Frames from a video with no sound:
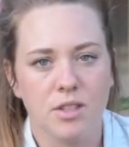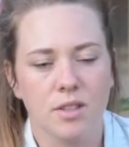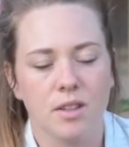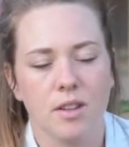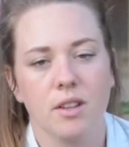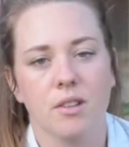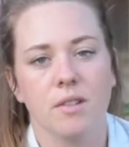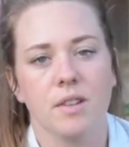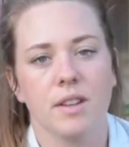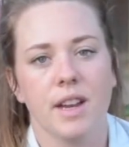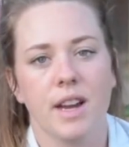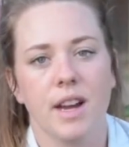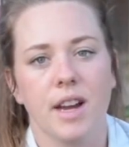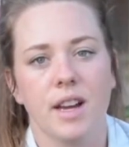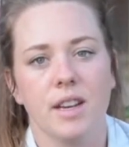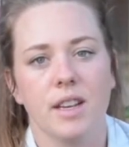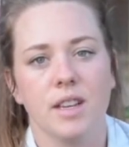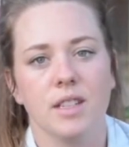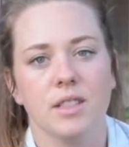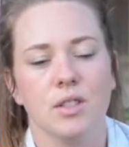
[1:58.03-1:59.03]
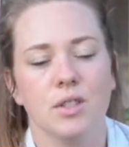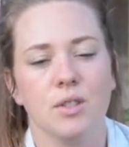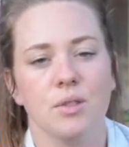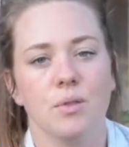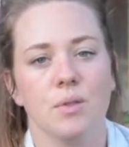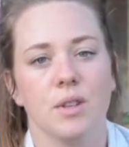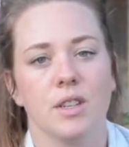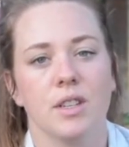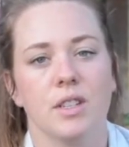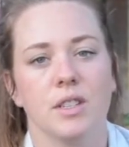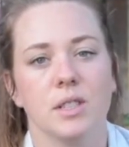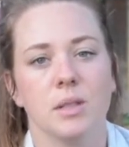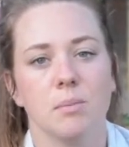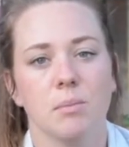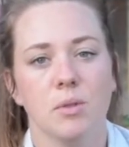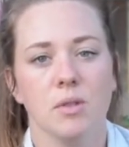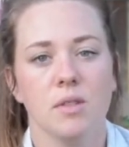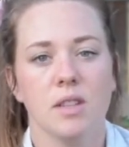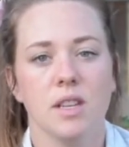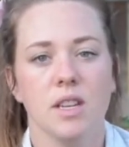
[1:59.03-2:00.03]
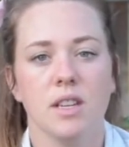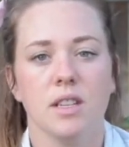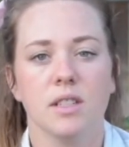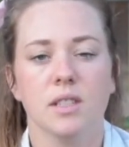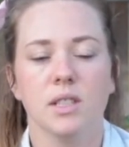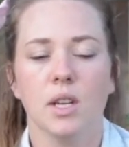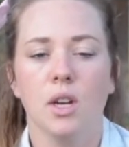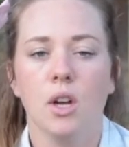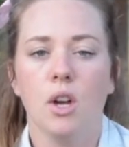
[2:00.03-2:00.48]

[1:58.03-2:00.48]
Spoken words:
You know, you can add it to your smoothies